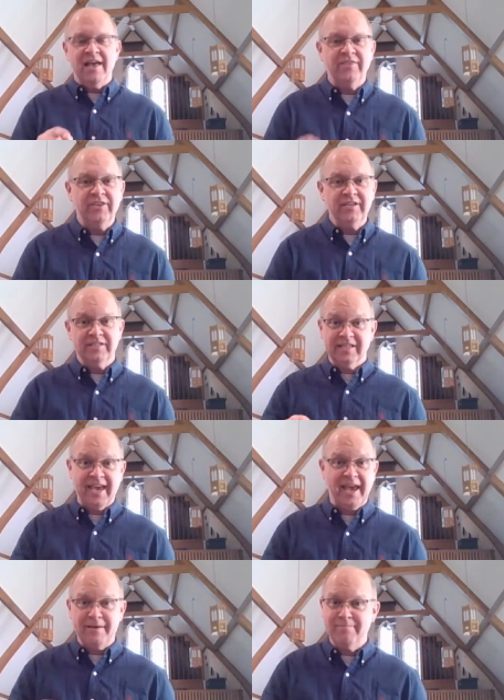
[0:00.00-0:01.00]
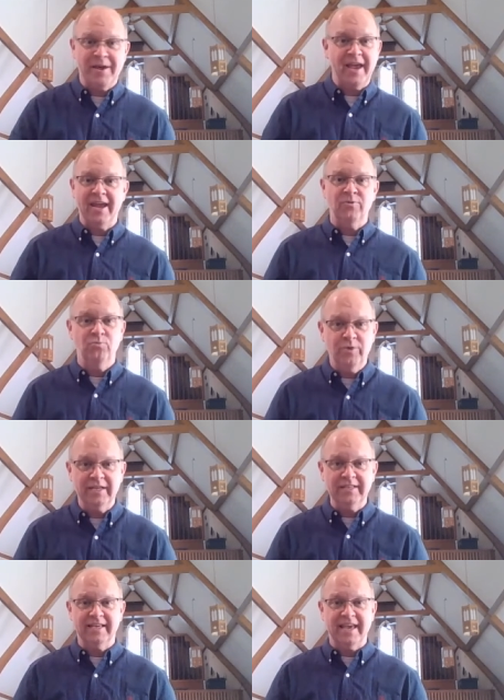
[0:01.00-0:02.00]
this campaign
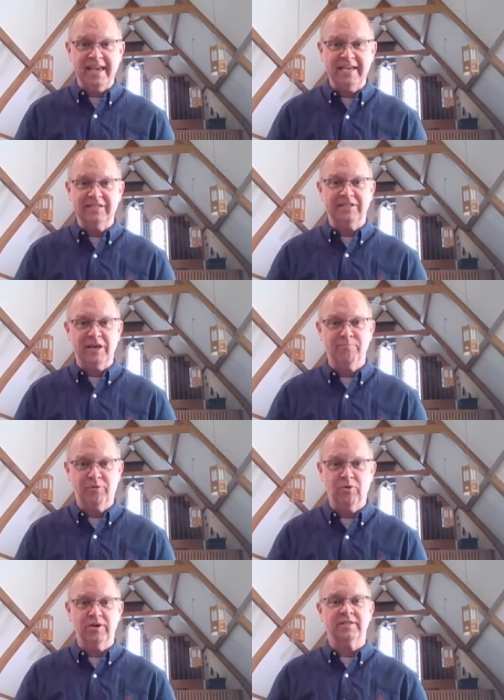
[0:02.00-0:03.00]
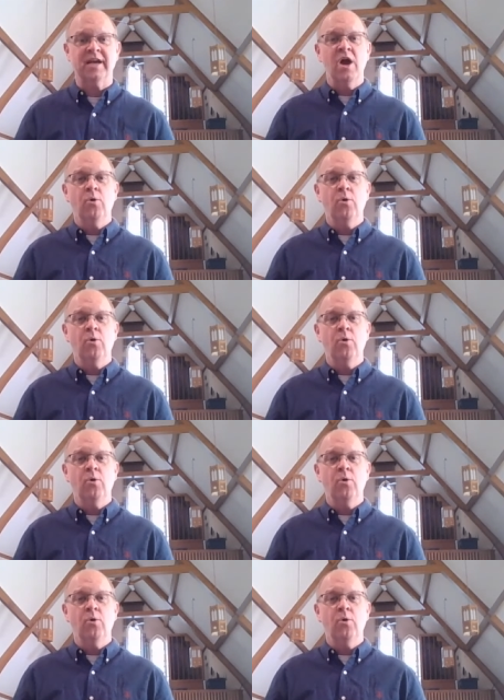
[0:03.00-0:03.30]
really is important.